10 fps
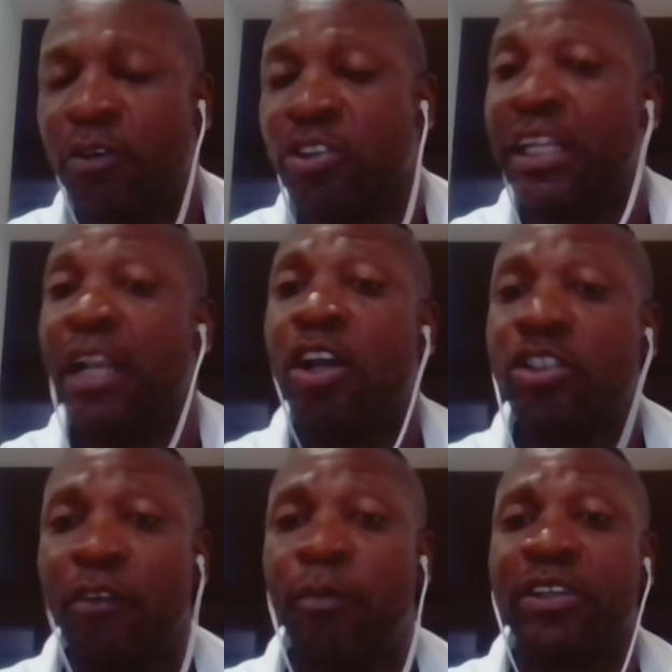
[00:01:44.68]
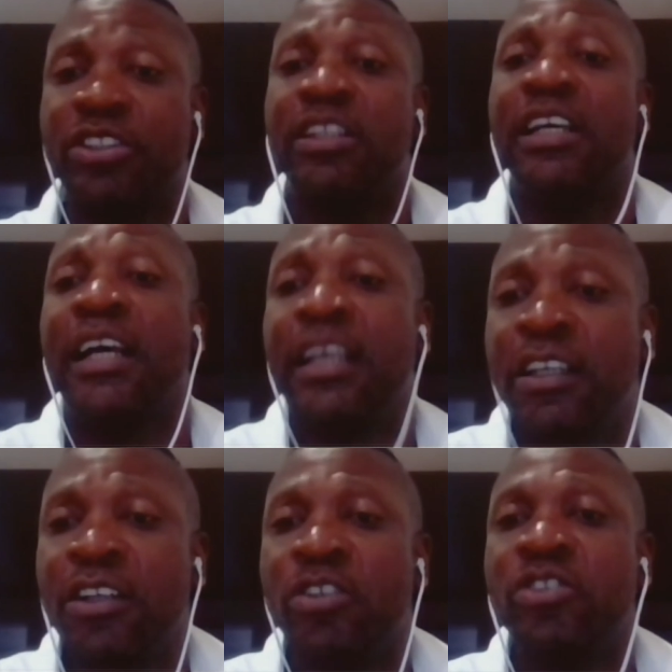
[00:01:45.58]
it was a lot of pressure there.
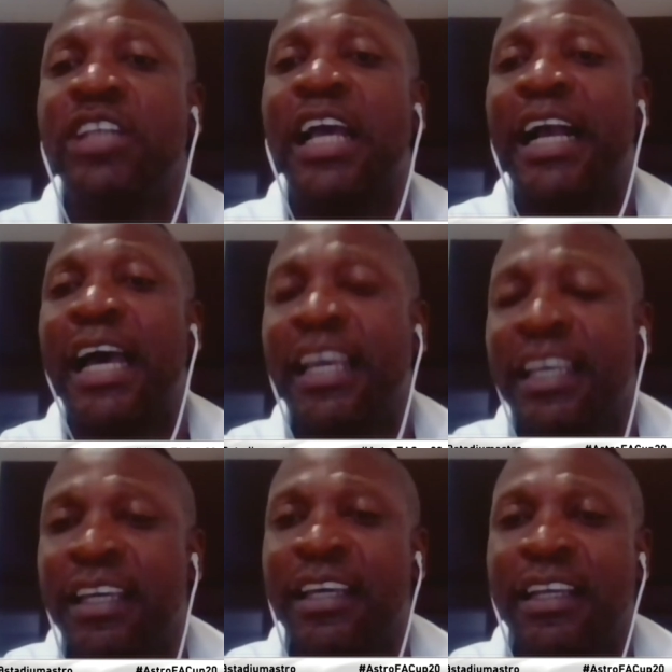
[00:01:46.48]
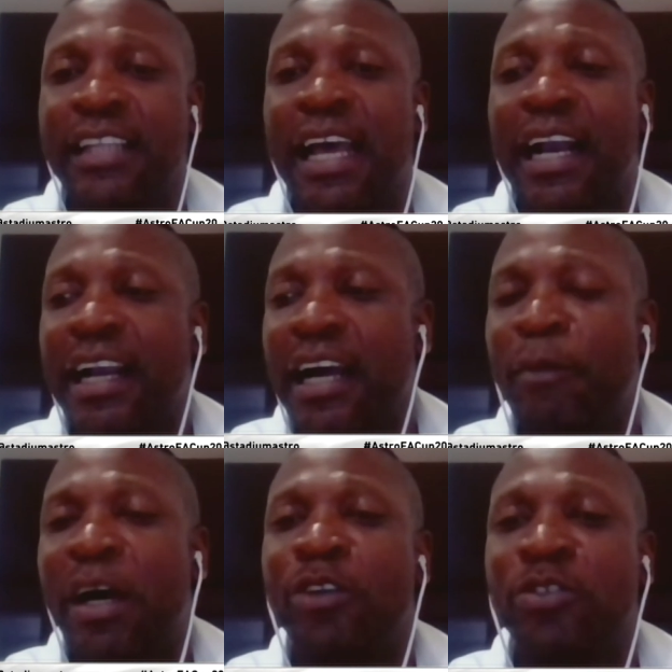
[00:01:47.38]
You see a guy that
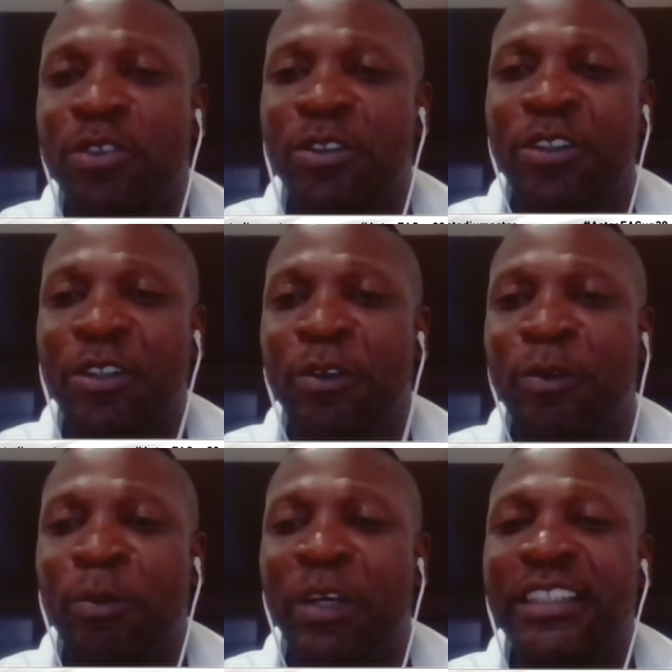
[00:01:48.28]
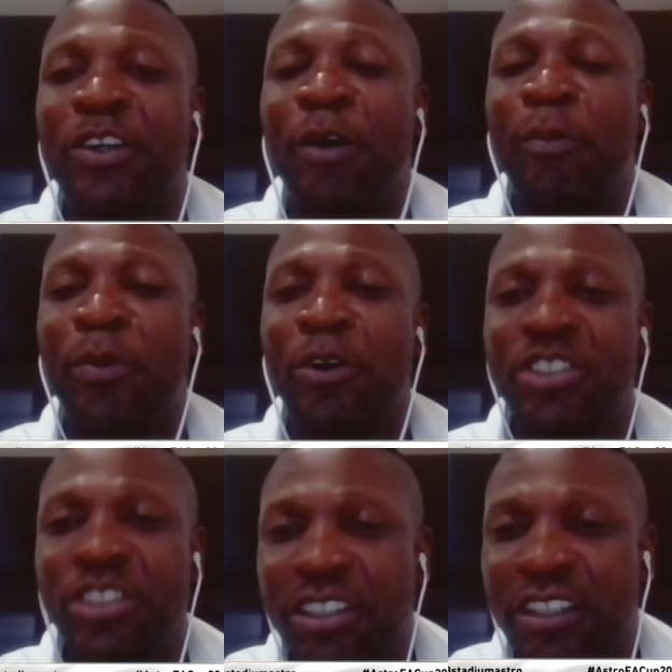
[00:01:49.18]
come out with
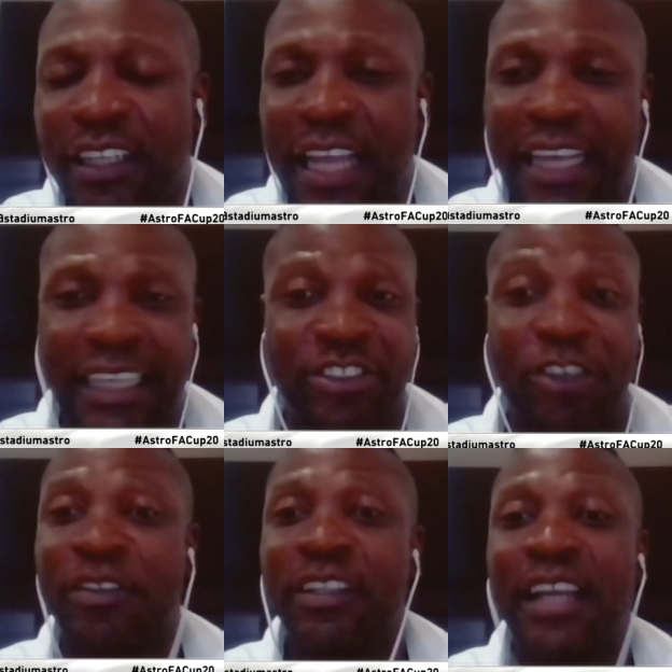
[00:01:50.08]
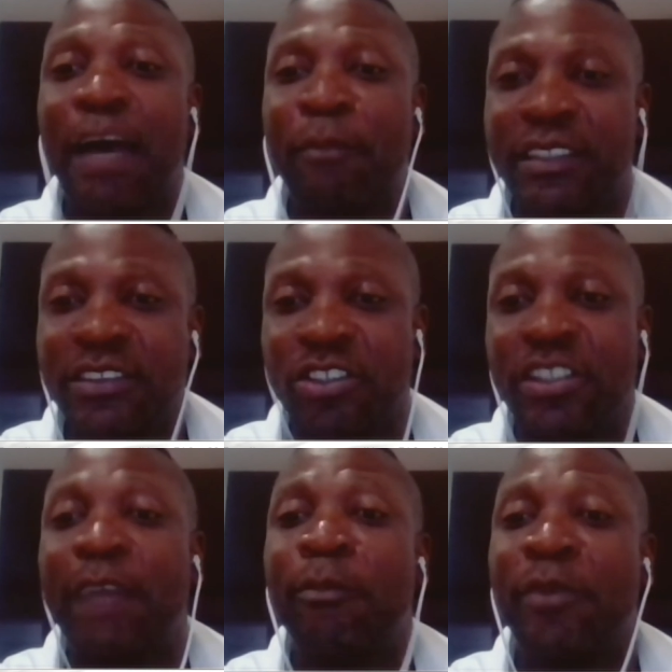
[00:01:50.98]
composure like it's nothing happened. So
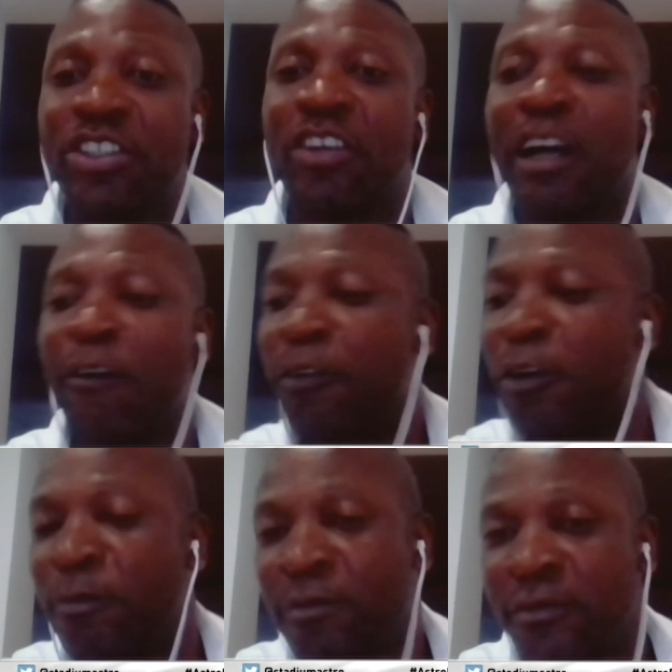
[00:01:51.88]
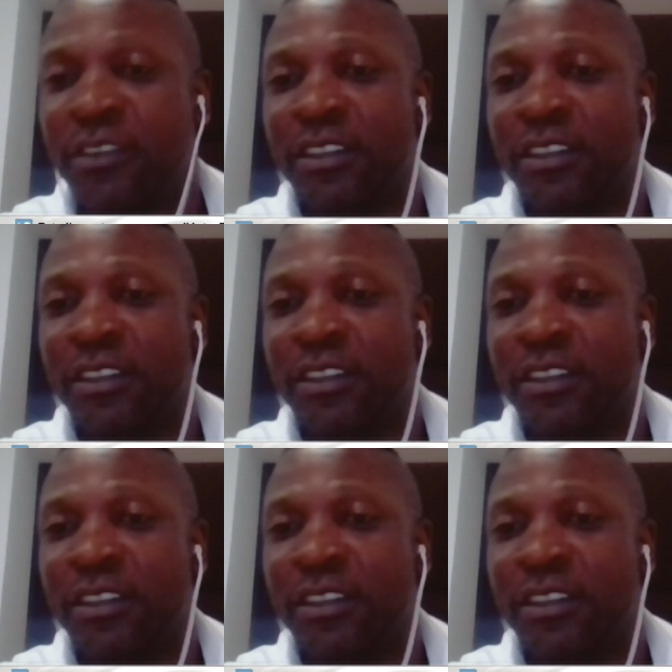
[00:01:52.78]
that pressure comes from